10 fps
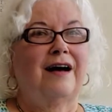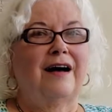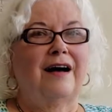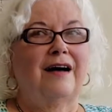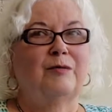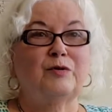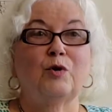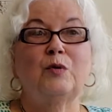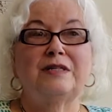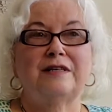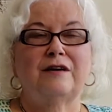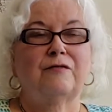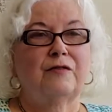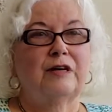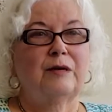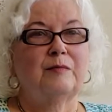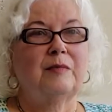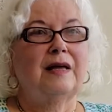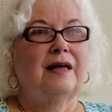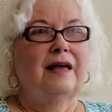I was always there for him,
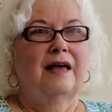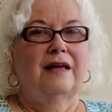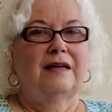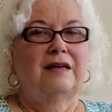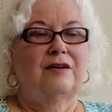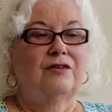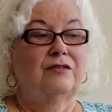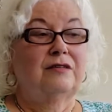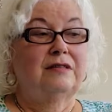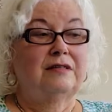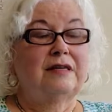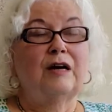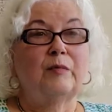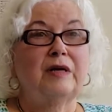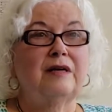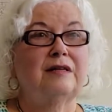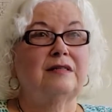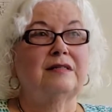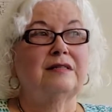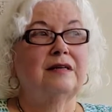and he could tell me
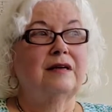his